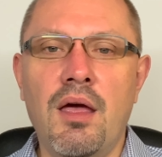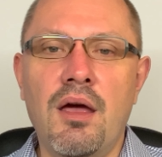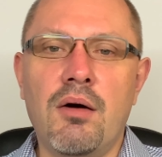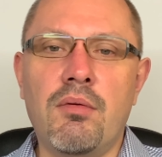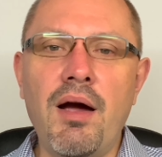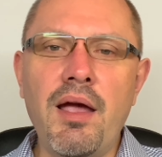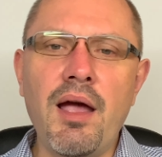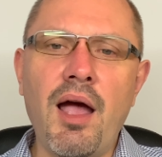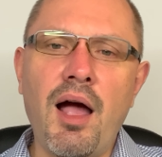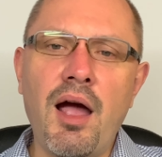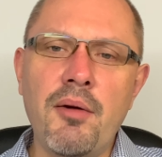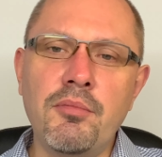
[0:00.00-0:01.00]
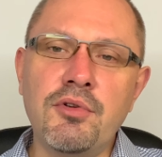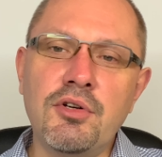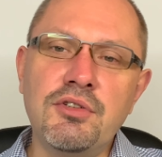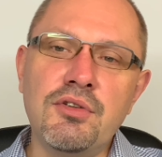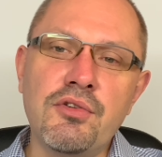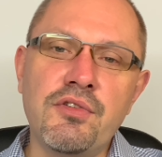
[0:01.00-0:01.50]
Why I am not
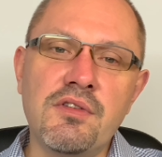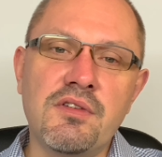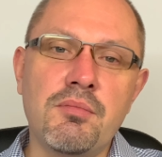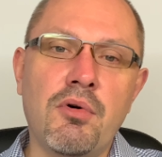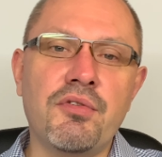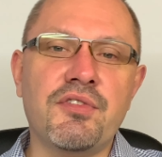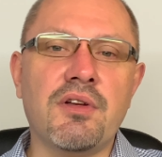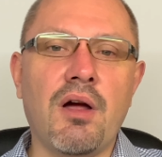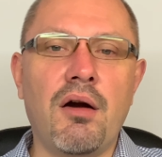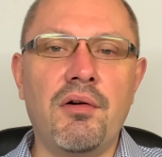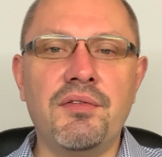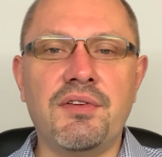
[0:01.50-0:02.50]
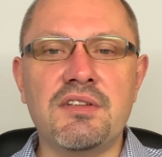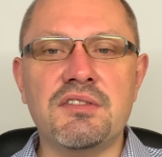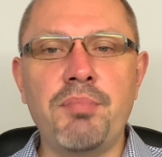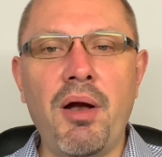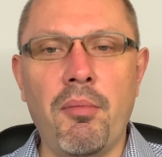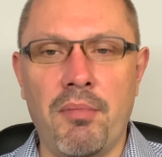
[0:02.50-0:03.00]
using the most current
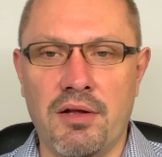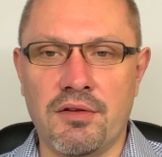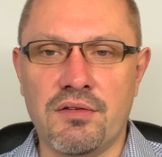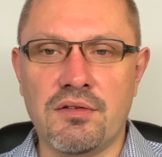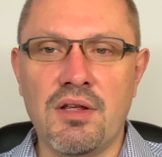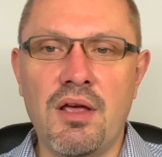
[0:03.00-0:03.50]
experiments,